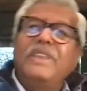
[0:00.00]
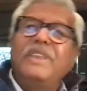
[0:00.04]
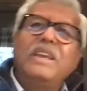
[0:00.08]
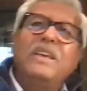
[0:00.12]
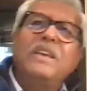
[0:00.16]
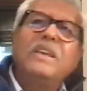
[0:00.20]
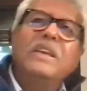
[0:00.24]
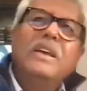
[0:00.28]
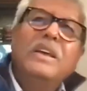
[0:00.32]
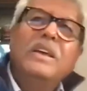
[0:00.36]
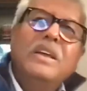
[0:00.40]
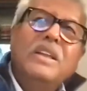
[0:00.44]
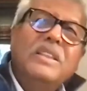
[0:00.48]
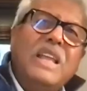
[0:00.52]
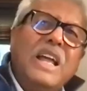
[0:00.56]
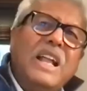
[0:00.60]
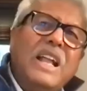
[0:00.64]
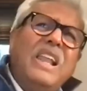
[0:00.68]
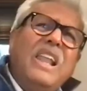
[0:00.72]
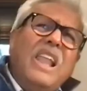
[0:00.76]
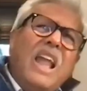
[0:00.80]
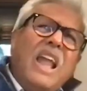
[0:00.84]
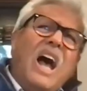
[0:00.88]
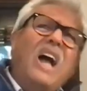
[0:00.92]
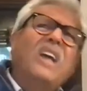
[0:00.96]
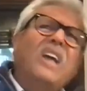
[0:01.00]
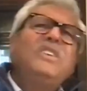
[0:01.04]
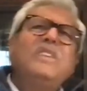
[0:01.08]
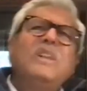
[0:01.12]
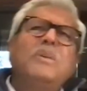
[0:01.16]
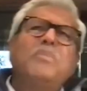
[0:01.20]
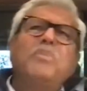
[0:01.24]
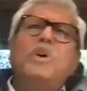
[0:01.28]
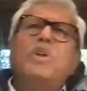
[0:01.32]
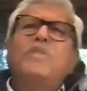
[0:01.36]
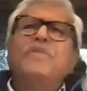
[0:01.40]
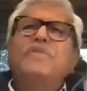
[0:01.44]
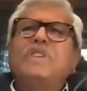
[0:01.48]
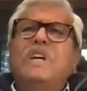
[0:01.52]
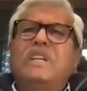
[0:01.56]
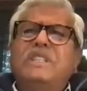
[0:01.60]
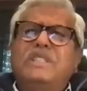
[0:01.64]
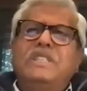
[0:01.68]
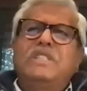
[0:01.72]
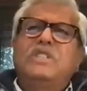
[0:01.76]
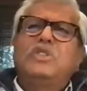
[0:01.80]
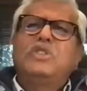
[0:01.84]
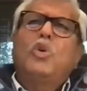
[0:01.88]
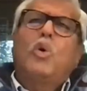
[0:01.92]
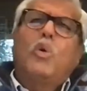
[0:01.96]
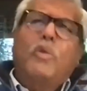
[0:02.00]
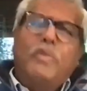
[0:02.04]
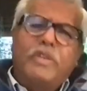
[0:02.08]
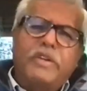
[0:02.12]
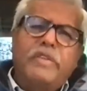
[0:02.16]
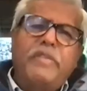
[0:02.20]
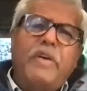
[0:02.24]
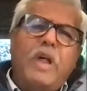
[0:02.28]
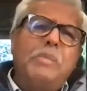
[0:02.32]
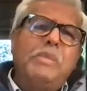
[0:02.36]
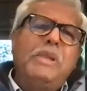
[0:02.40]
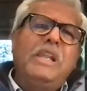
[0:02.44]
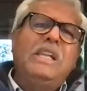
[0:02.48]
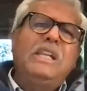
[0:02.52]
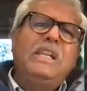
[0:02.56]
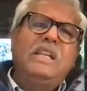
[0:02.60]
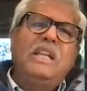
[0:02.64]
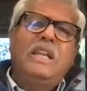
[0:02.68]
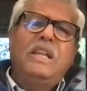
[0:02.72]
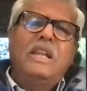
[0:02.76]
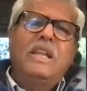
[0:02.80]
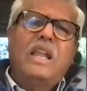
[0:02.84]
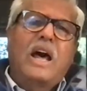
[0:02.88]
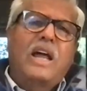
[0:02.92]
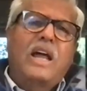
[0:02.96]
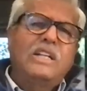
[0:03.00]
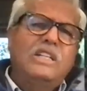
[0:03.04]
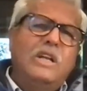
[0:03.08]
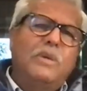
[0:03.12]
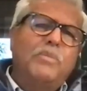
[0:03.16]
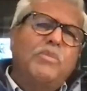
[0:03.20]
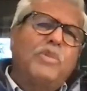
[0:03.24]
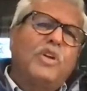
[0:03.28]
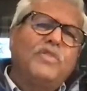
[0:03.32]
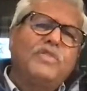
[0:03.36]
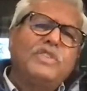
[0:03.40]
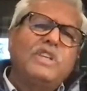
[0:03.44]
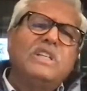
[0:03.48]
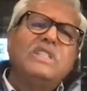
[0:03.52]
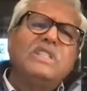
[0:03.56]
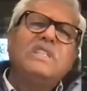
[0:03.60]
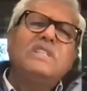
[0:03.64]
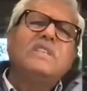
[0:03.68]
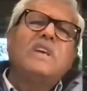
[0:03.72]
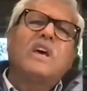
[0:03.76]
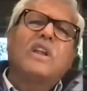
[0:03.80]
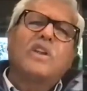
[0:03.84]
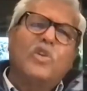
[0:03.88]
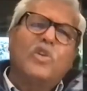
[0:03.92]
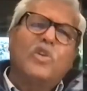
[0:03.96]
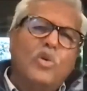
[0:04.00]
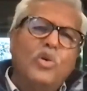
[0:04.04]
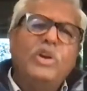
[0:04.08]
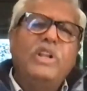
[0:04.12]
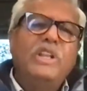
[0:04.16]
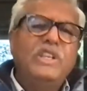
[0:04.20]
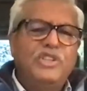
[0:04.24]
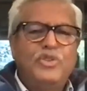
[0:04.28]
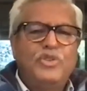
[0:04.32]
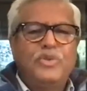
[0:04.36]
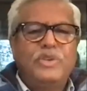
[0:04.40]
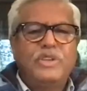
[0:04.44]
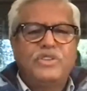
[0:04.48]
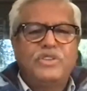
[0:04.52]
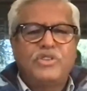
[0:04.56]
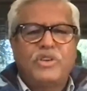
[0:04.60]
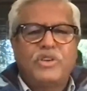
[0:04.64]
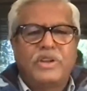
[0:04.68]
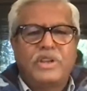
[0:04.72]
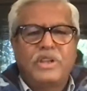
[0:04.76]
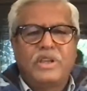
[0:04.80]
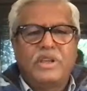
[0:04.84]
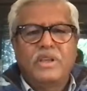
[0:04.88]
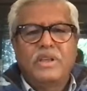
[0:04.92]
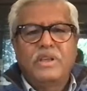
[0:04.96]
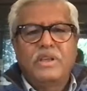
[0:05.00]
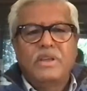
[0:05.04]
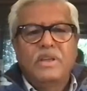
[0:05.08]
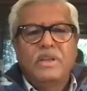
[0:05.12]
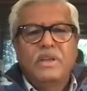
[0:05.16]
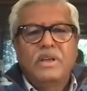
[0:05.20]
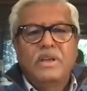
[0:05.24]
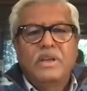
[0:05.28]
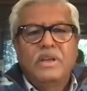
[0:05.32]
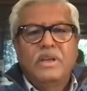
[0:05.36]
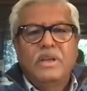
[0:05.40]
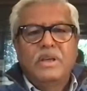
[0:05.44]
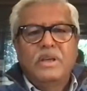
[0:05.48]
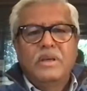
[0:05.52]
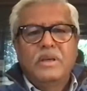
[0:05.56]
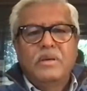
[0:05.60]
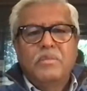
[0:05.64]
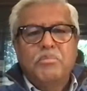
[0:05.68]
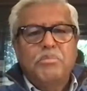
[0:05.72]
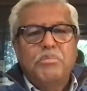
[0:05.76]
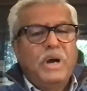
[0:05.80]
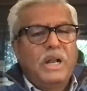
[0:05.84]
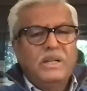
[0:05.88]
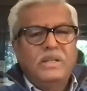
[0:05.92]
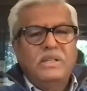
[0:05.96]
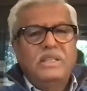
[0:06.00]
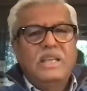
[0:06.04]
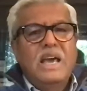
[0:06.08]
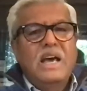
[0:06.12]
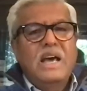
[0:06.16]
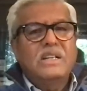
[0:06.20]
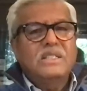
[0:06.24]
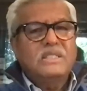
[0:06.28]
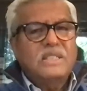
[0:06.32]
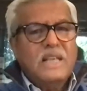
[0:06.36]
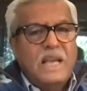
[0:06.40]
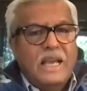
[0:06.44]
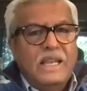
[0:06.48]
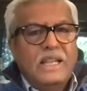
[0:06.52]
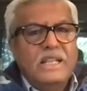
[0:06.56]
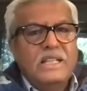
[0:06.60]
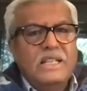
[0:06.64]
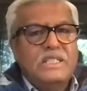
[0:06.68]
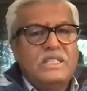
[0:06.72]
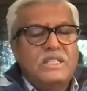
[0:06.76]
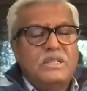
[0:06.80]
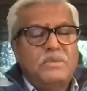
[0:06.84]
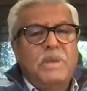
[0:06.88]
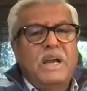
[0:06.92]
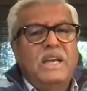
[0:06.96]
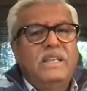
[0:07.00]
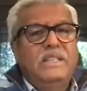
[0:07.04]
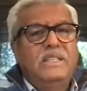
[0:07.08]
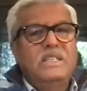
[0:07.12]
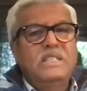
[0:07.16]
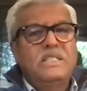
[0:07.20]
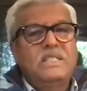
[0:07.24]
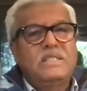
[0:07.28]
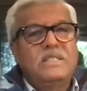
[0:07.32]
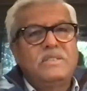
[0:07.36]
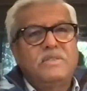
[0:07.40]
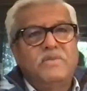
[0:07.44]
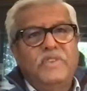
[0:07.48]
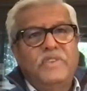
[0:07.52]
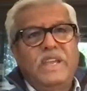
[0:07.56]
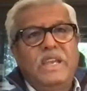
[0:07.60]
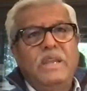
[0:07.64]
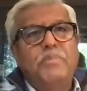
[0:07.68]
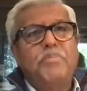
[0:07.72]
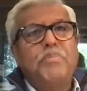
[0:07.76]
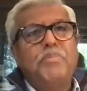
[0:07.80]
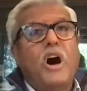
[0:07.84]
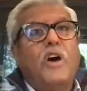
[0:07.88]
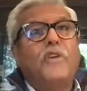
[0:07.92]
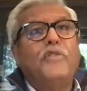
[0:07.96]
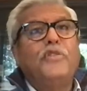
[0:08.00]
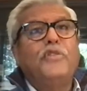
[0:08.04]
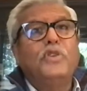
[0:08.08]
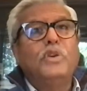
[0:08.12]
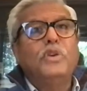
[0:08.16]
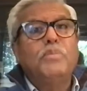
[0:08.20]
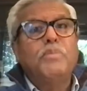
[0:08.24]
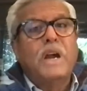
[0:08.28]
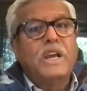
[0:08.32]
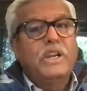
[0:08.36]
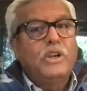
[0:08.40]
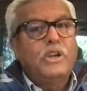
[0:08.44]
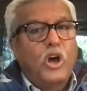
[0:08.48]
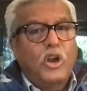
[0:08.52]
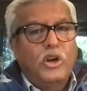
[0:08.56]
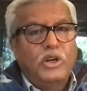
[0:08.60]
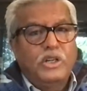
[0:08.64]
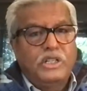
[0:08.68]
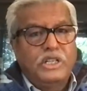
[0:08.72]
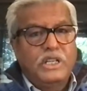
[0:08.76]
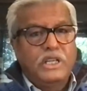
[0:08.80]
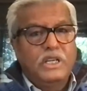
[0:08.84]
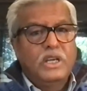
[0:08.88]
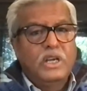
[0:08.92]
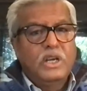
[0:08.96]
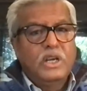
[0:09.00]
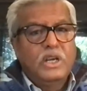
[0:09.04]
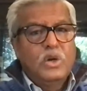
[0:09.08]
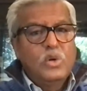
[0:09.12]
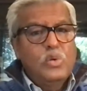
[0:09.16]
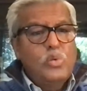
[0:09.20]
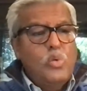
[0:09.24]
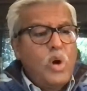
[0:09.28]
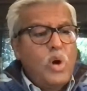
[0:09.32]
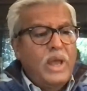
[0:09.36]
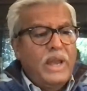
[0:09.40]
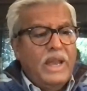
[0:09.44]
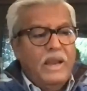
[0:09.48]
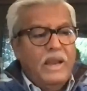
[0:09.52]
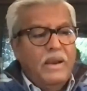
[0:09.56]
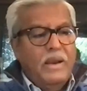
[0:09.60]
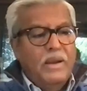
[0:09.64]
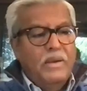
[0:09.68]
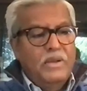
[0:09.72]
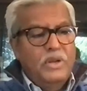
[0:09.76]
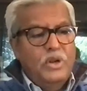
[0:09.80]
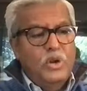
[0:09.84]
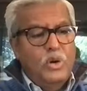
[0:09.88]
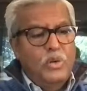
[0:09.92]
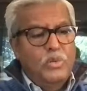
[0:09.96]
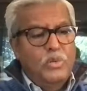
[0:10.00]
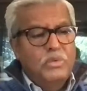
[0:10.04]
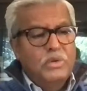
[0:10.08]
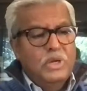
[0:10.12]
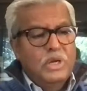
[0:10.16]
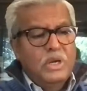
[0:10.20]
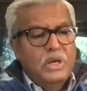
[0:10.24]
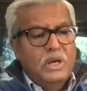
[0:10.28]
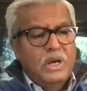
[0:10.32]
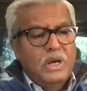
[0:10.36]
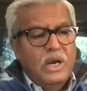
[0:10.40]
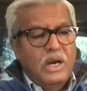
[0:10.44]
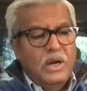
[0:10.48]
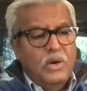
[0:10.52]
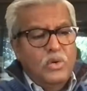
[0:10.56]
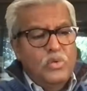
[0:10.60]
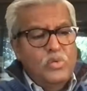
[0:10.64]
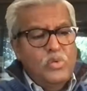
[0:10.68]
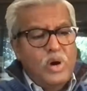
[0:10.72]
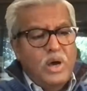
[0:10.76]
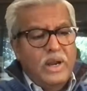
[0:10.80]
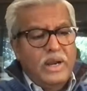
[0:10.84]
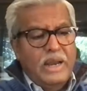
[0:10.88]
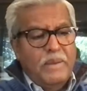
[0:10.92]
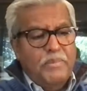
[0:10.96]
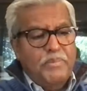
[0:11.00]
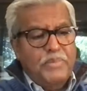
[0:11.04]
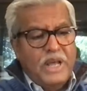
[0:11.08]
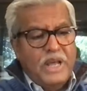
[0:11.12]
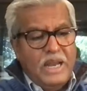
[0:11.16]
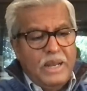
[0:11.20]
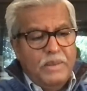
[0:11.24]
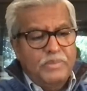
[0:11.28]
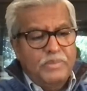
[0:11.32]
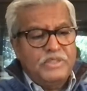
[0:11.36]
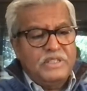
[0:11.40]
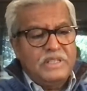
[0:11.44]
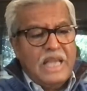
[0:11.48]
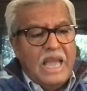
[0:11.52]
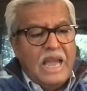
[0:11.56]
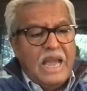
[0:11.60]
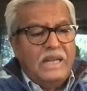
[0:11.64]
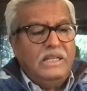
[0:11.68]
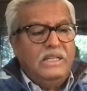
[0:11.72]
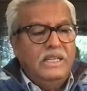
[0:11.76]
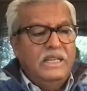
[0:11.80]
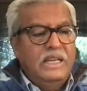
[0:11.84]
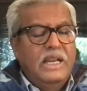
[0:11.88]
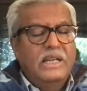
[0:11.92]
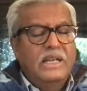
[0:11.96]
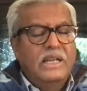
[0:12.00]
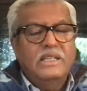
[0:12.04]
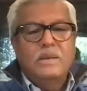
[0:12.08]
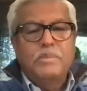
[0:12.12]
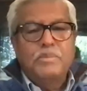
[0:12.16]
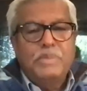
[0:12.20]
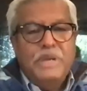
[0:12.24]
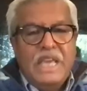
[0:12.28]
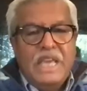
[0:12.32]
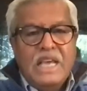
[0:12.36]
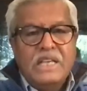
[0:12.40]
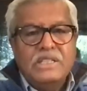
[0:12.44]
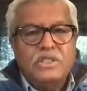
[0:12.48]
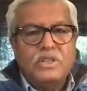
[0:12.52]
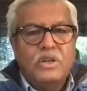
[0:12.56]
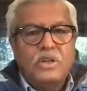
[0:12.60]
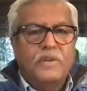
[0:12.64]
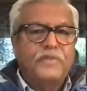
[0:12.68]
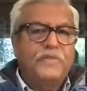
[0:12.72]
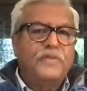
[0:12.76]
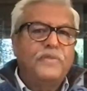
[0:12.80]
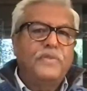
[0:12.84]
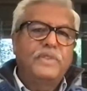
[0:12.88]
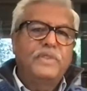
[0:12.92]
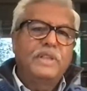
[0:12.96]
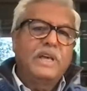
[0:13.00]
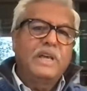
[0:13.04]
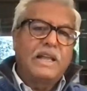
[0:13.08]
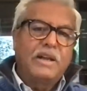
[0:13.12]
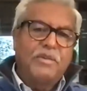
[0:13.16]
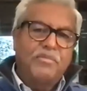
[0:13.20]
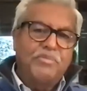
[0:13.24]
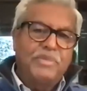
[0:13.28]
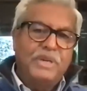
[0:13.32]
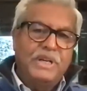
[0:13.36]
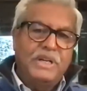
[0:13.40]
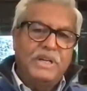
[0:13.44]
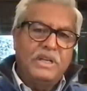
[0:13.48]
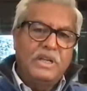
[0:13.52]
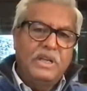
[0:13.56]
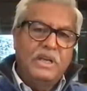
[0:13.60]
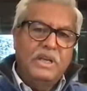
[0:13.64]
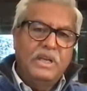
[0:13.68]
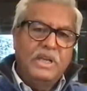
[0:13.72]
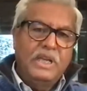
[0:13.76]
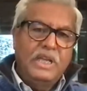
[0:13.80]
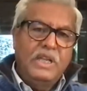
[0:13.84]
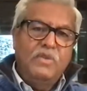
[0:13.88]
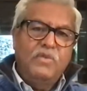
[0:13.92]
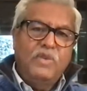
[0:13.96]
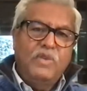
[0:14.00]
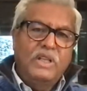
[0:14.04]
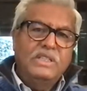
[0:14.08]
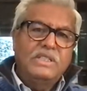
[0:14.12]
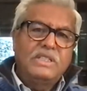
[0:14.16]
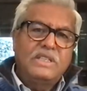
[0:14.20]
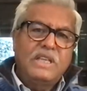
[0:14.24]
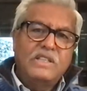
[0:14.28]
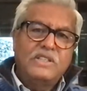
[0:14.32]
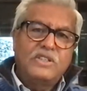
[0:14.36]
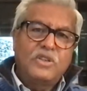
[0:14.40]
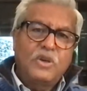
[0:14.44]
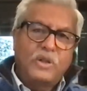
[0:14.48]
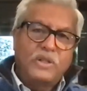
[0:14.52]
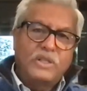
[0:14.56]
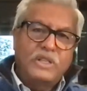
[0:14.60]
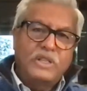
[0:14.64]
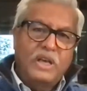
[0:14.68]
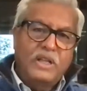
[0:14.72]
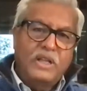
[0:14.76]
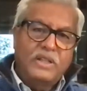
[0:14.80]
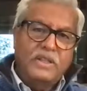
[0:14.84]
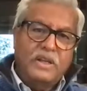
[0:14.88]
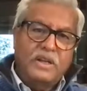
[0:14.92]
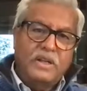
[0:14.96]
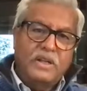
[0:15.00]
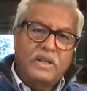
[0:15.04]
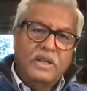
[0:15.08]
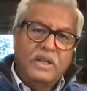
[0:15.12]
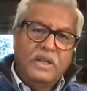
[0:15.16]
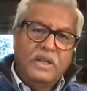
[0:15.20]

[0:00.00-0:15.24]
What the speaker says: thing, that large number of judges, overwhelmingly large number of judges are good in judiciary. But they are silenced by this very powerful minority who are, you know, who are perhaps acting at the behest of the government in one sense or the other.